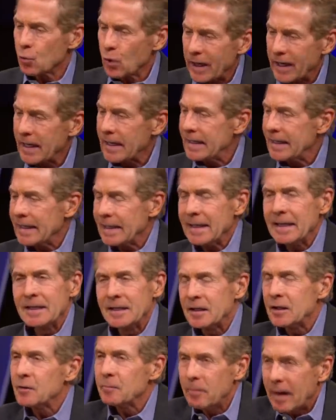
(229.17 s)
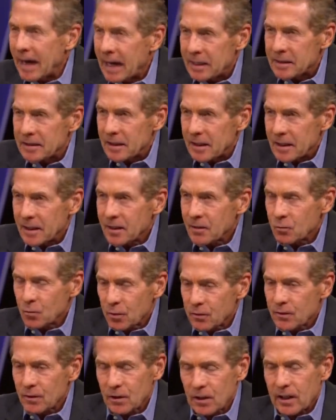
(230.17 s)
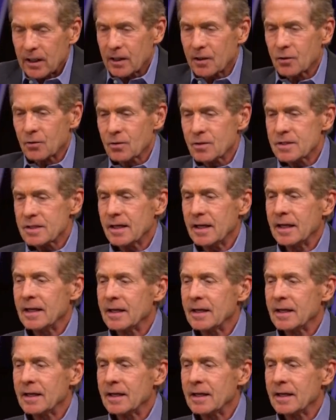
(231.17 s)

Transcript: reign ended badly with the Lakers,